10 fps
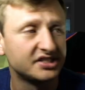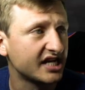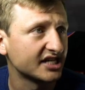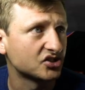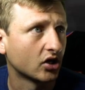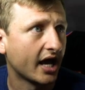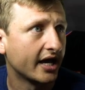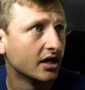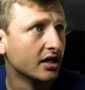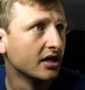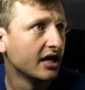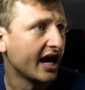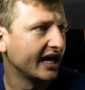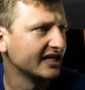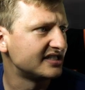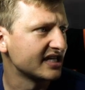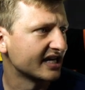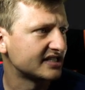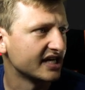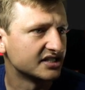was yesterday.
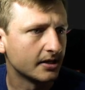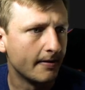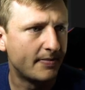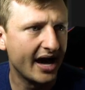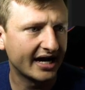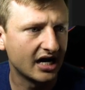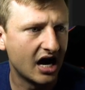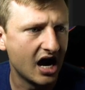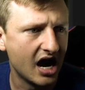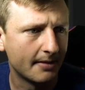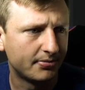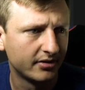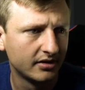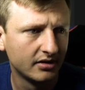eighty-sixes, back up.